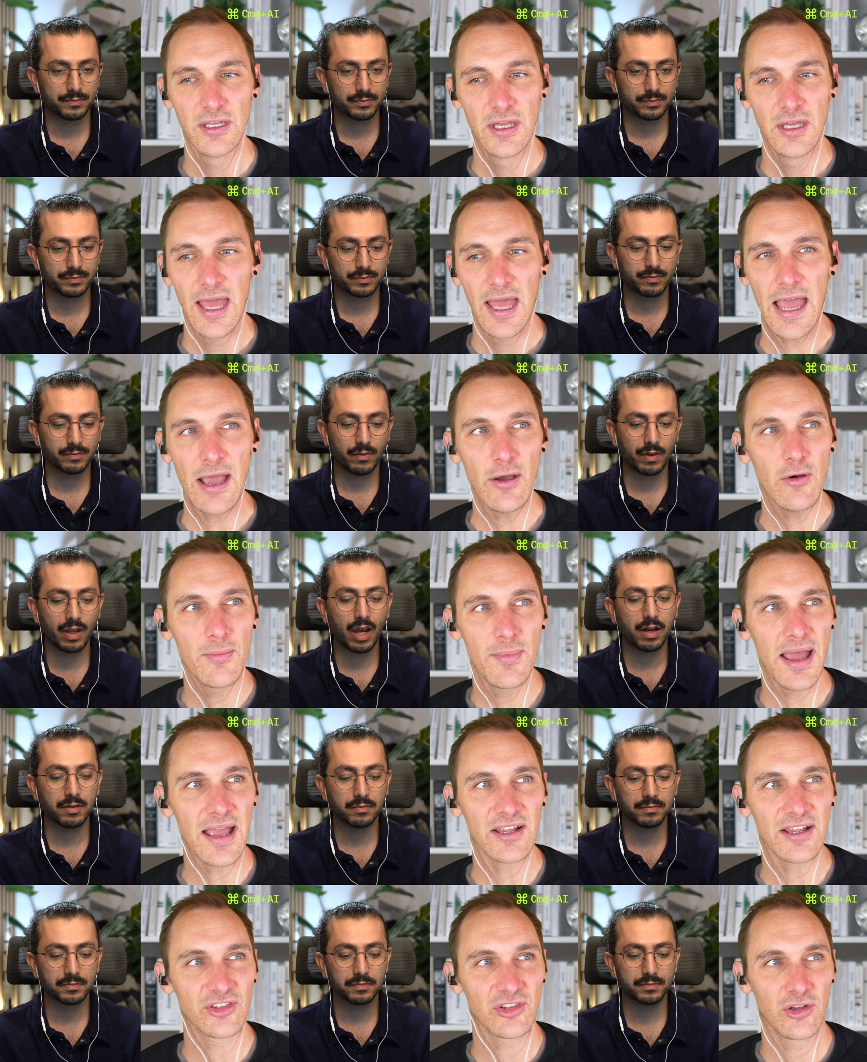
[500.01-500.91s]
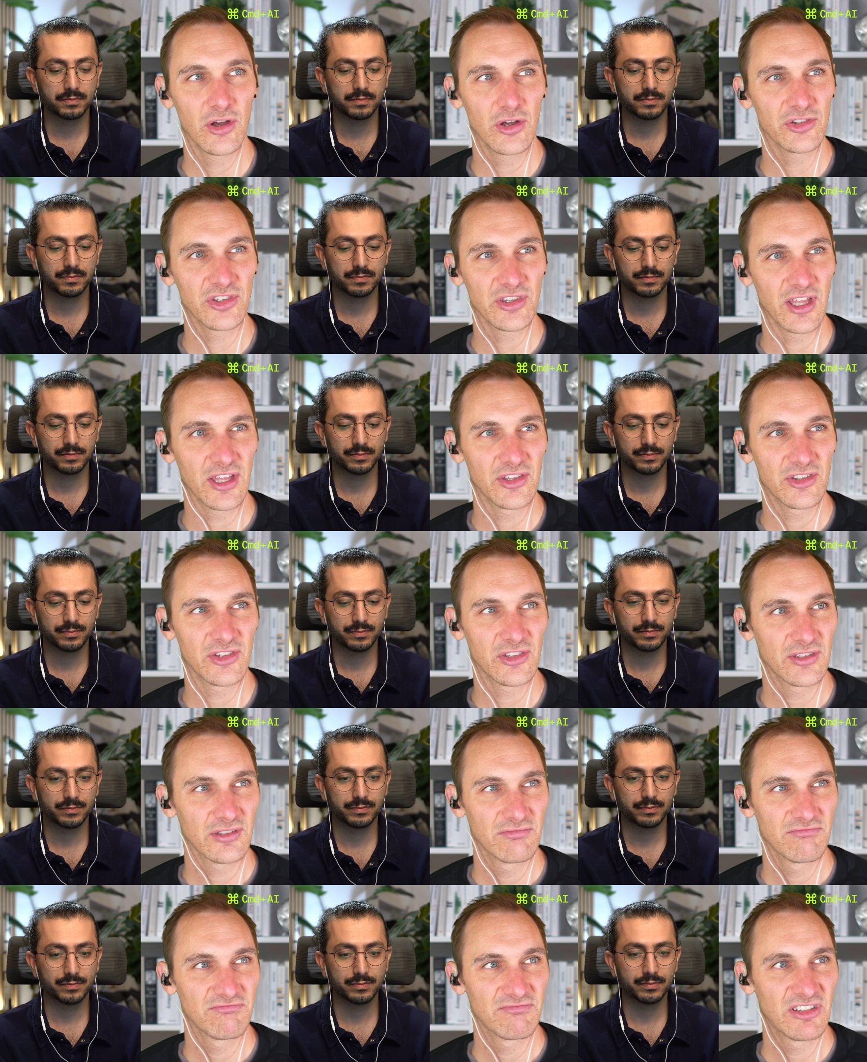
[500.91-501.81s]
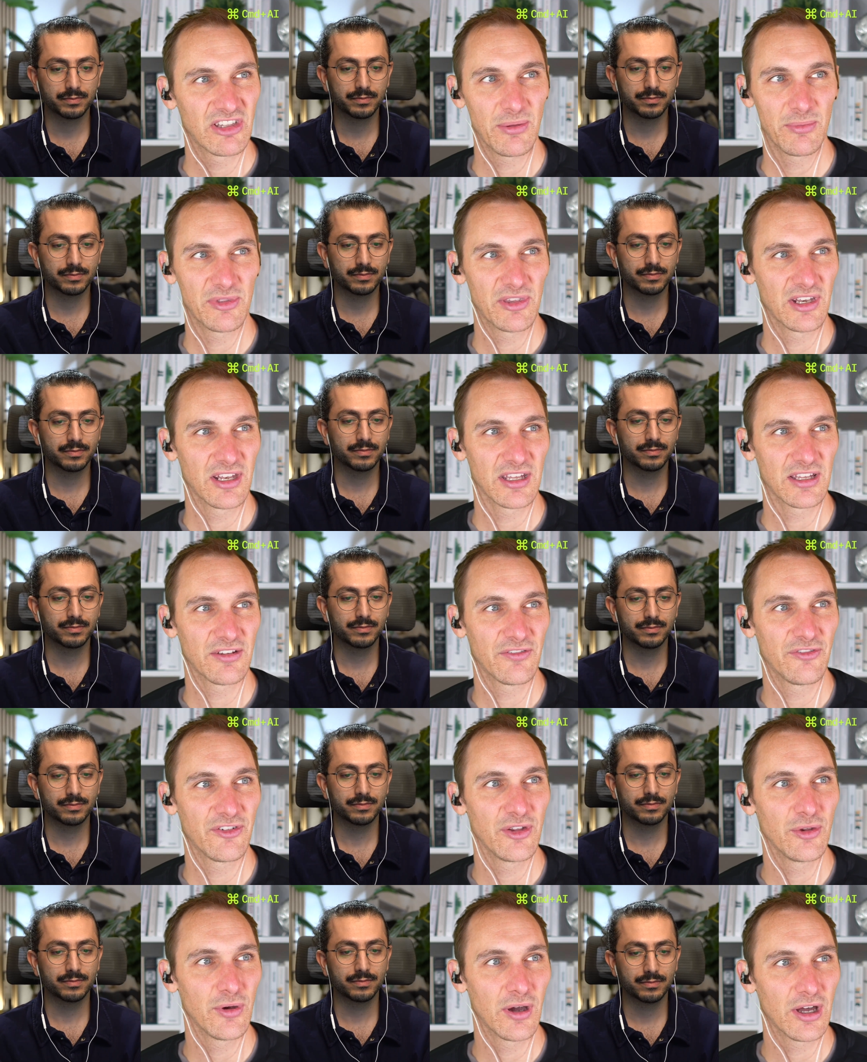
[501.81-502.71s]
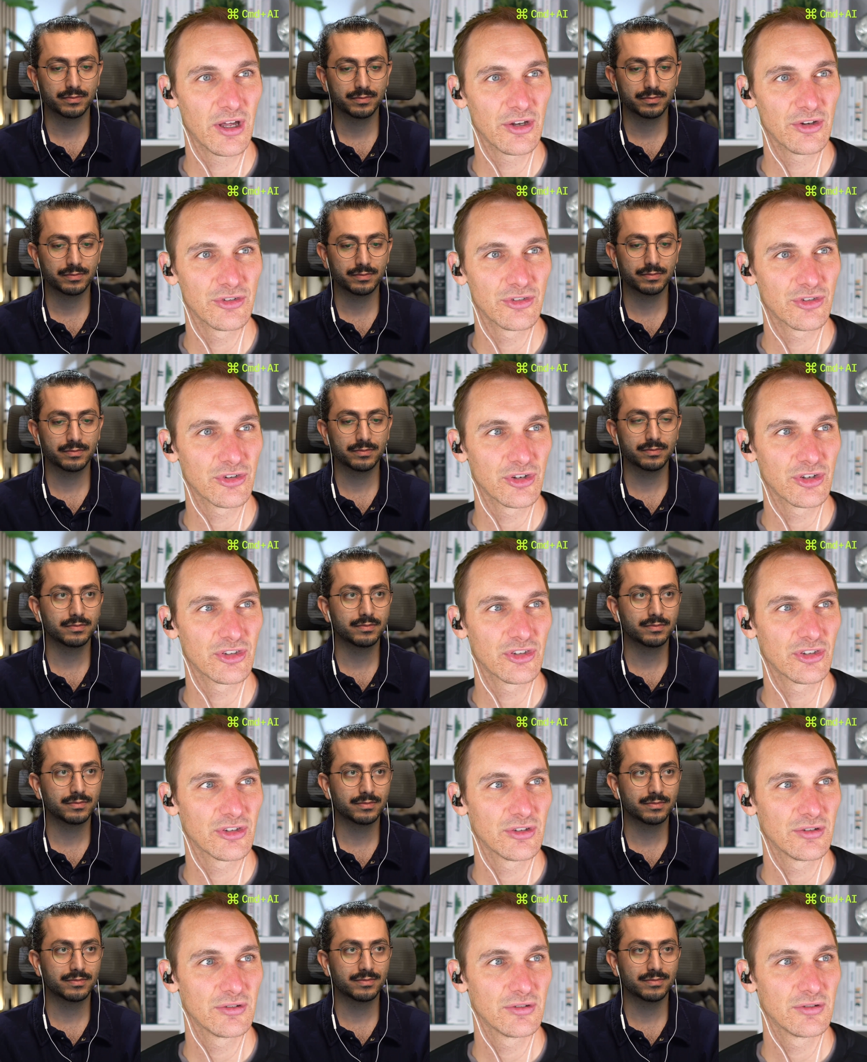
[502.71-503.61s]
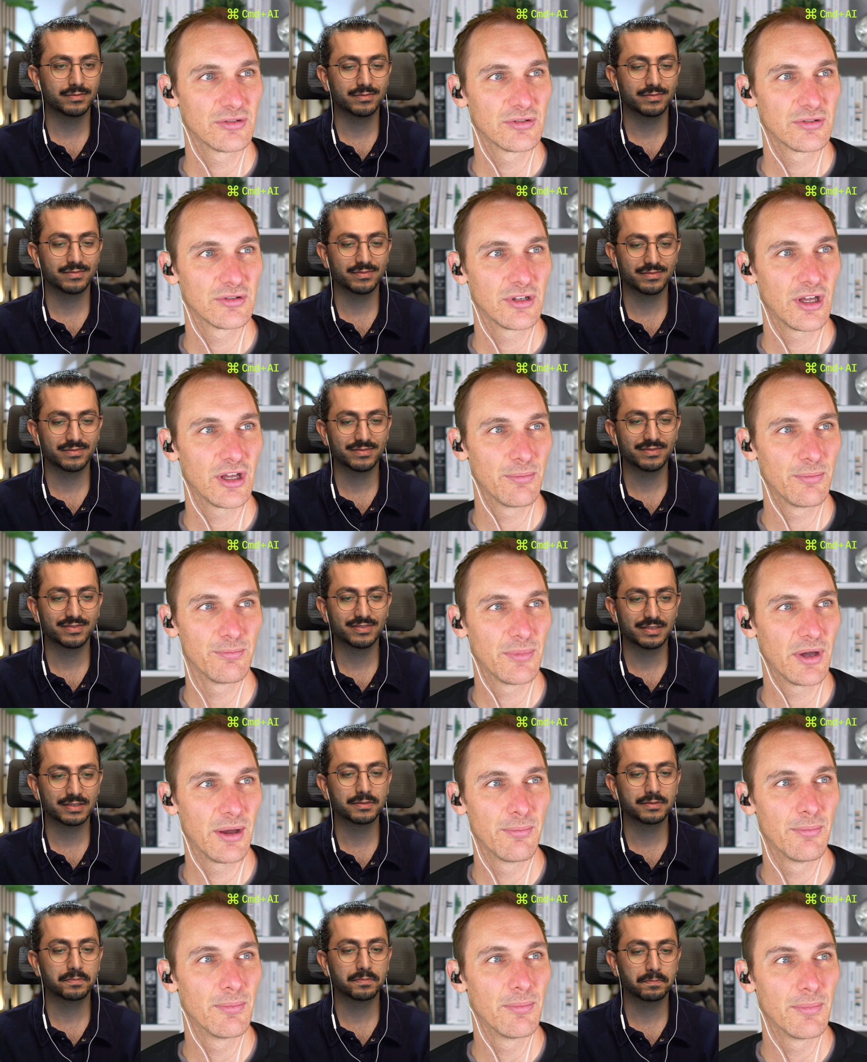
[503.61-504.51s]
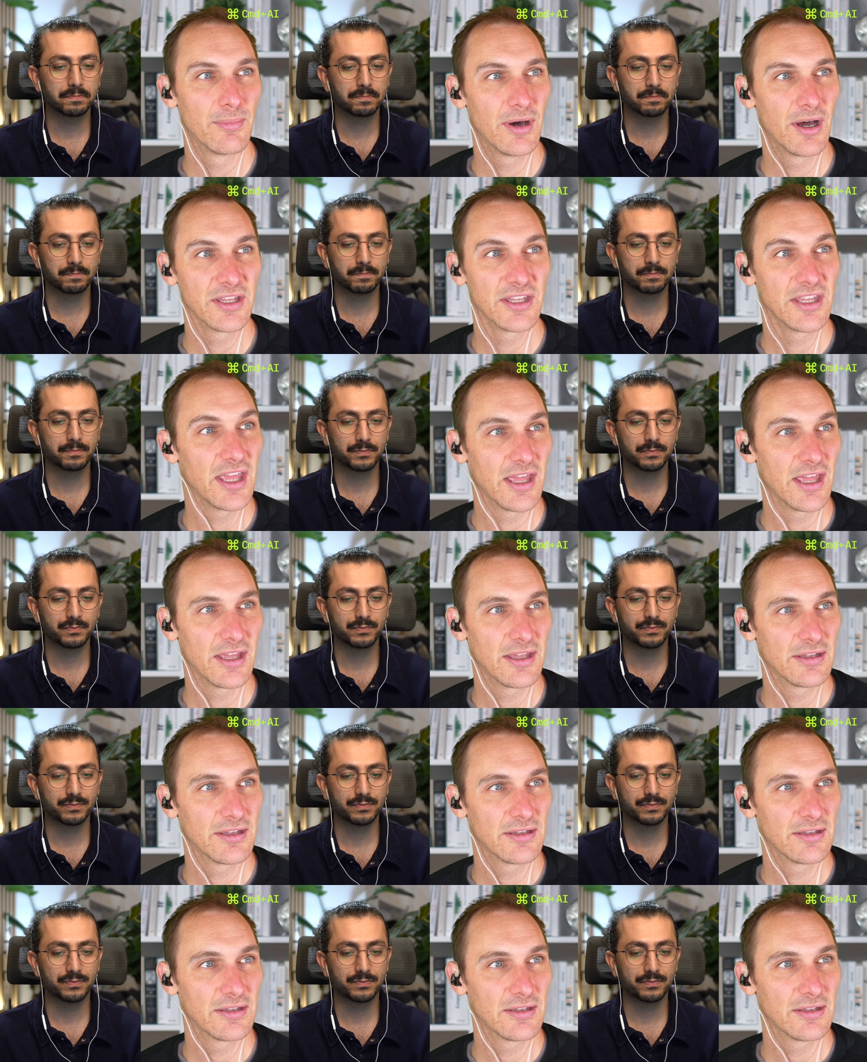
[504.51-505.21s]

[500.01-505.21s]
Speaker 1: Our yeah. max cost us something like a few hundred a year.